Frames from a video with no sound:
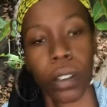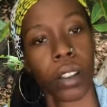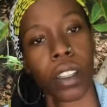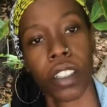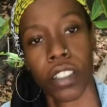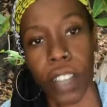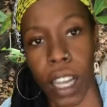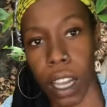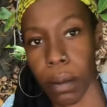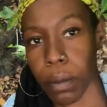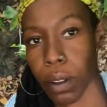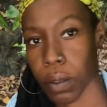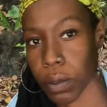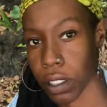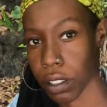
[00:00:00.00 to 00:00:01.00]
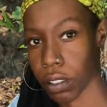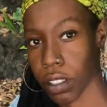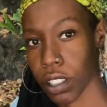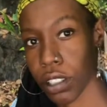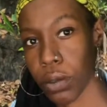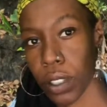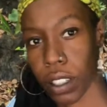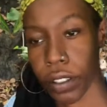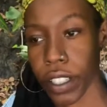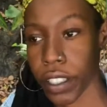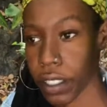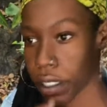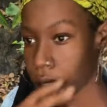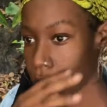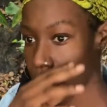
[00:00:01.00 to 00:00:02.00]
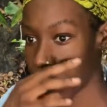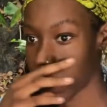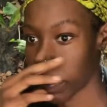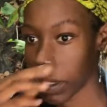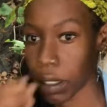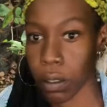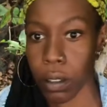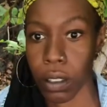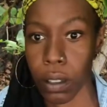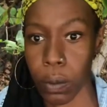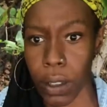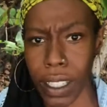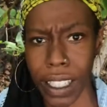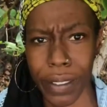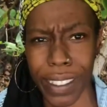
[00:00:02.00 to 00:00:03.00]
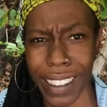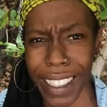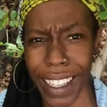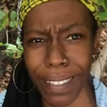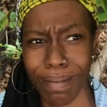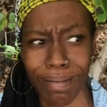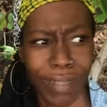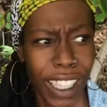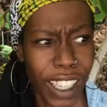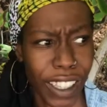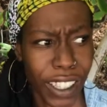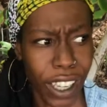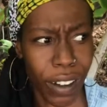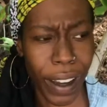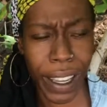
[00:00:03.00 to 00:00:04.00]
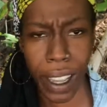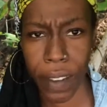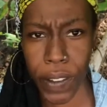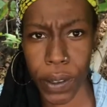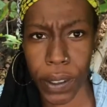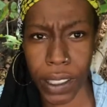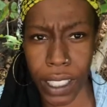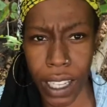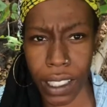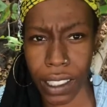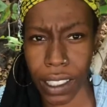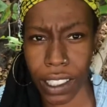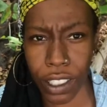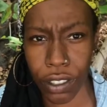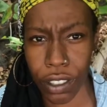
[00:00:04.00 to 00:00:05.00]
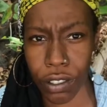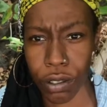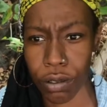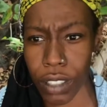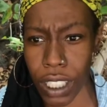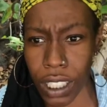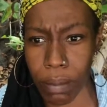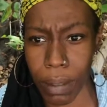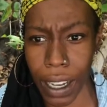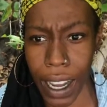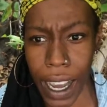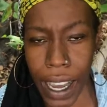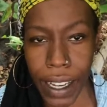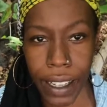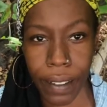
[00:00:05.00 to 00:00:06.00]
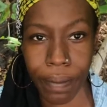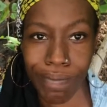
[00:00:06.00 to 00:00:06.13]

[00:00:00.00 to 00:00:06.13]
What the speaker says: Good job, the one with the 3, you increased yourself. But the one with the 1, he was like, yo, I gave you a talent and you didn't do nothing but hide it.